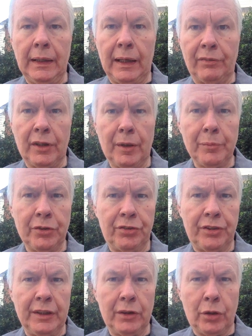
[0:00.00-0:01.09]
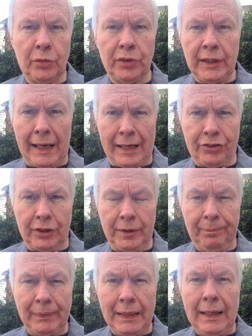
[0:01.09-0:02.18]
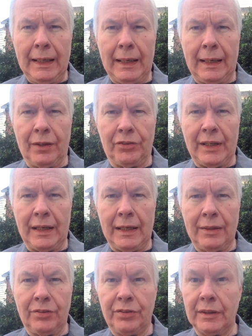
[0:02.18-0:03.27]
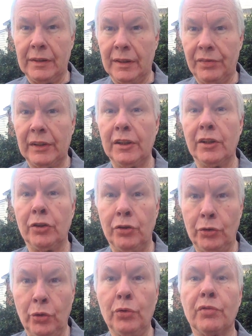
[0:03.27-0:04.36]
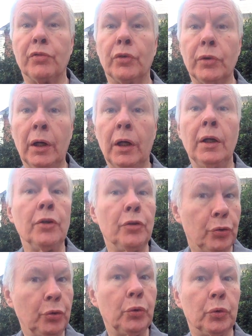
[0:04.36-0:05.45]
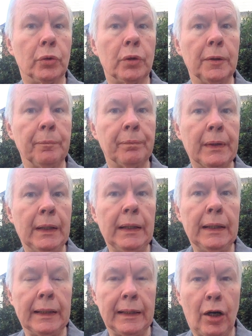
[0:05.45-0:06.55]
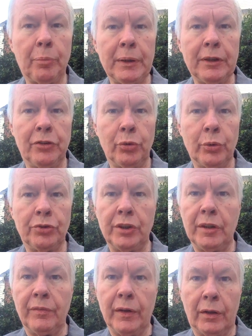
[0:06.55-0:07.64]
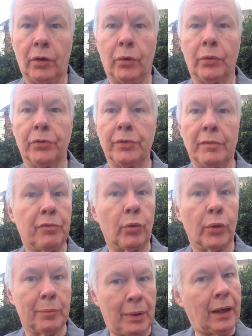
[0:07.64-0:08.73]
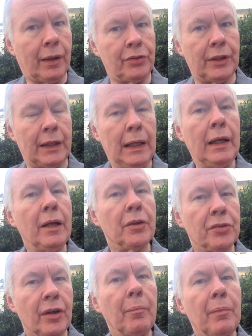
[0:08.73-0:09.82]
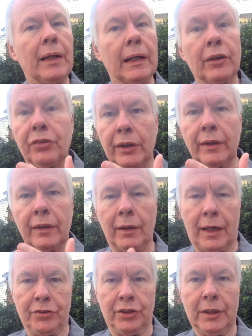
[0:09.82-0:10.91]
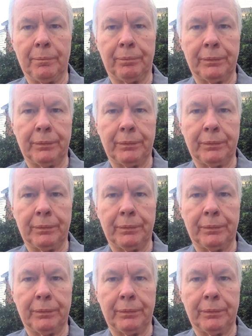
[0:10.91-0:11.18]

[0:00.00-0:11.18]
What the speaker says: have come to see covert action as a significant, useful tool in helping to achieve the goals of foreign policy. Some things, in their logic,